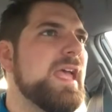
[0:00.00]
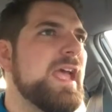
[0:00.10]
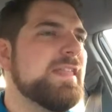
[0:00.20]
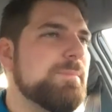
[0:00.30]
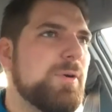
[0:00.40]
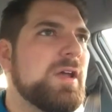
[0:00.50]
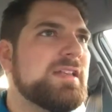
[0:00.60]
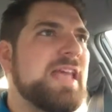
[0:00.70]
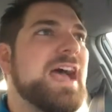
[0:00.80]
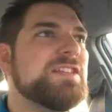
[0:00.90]
And the point
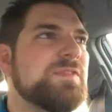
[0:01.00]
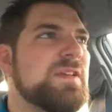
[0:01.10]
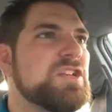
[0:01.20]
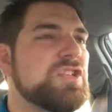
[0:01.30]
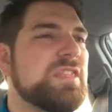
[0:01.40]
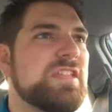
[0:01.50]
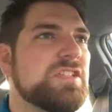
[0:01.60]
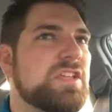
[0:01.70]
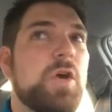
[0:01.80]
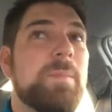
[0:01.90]
is, as fish, they
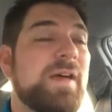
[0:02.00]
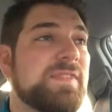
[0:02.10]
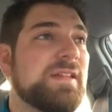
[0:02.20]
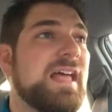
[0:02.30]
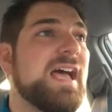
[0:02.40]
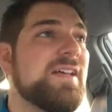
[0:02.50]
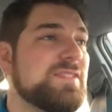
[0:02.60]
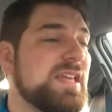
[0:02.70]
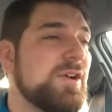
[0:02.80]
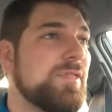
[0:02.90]
just go about their lives.
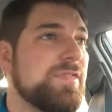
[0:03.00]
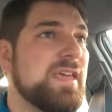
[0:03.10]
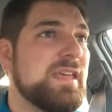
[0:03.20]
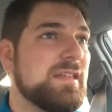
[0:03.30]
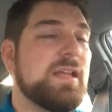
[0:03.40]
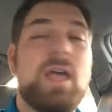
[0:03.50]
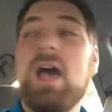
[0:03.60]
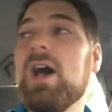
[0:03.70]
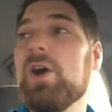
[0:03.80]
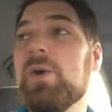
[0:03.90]
They don't think like,
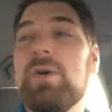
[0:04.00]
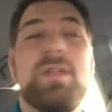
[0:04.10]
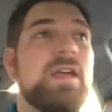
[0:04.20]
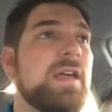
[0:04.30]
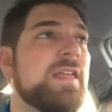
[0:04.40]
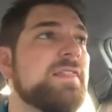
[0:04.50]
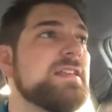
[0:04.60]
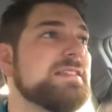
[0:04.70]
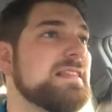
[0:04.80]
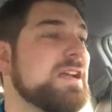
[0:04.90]
oh,
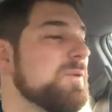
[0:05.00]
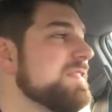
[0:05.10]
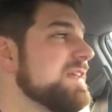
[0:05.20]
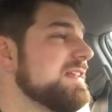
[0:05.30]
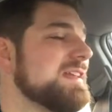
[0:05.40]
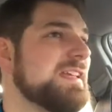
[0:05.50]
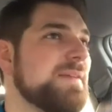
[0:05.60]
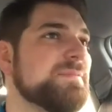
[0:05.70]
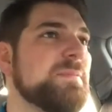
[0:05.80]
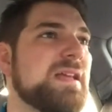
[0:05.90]
this liquid thing that
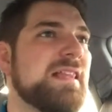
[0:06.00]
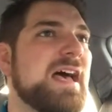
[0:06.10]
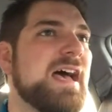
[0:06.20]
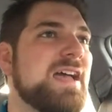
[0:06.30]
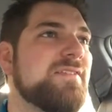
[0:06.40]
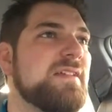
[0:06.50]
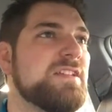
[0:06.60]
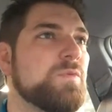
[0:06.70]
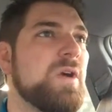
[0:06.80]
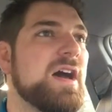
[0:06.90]
keeps me alive
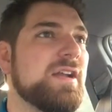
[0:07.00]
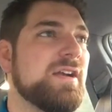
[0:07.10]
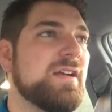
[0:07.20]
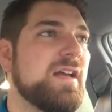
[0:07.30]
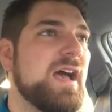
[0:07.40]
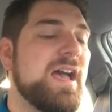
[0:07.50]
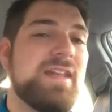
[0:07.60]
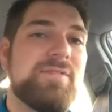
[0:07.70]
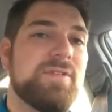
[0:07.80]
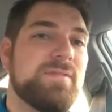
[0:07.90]
is water.
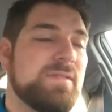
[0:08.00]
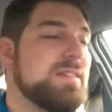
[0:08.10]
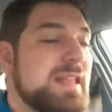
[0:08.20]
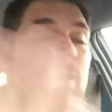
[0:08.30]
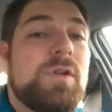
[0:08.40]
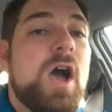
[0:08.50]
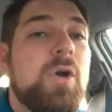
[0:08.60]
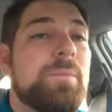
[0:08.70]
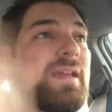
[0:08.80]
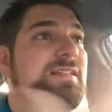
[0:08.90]
They don't
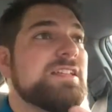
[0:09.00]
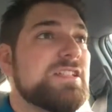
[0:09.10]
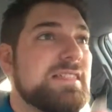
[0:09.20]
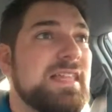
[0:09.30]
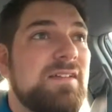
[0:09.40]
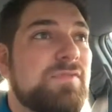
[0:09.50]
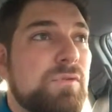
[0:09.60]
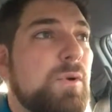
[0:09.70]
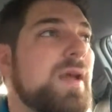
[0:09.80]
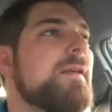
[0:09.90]
know, because they just live
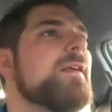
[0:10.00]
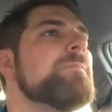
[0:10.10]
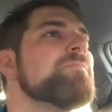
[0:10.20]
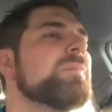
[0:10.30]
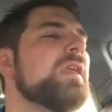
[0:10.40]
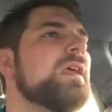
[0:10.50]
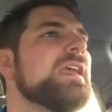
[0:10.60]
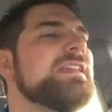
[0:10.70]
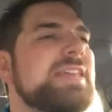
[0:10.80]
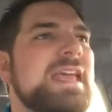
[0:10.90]
through it.
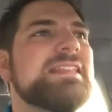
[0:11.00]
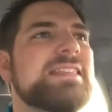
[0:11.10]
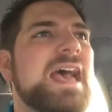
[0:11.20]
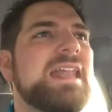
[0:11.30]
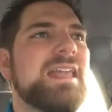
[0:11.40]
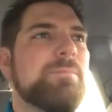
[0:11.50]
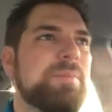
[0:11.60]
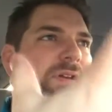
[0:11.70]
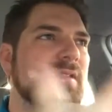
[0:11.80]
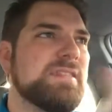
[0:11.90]
He takes that and
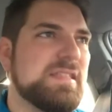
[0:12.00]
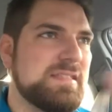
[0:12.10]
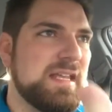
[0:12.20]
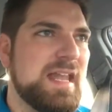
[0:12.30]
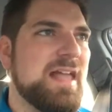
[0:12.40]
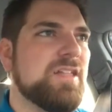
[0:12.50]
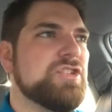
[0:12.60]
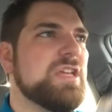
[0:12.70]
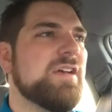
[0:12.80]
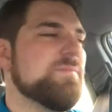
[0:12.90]
builds this
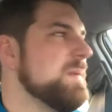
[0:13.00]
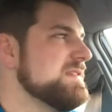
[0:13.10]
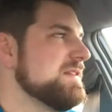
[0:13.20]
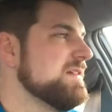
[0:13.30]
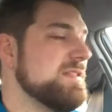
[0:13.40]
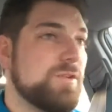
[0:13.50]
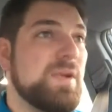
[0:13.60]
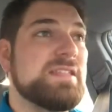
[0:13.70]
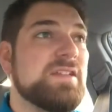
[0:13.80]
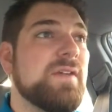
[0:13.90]
analogy of basically the
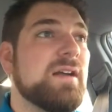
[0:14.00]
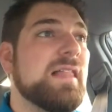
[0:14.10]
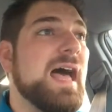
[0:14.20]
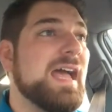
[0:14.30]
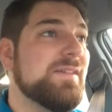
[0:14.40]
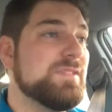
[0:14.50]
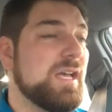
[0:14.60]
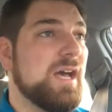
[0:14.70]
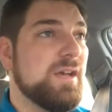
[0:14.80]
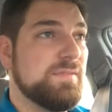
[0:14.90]
rest of our lives,
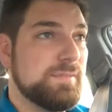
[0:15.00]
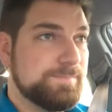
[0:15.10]
of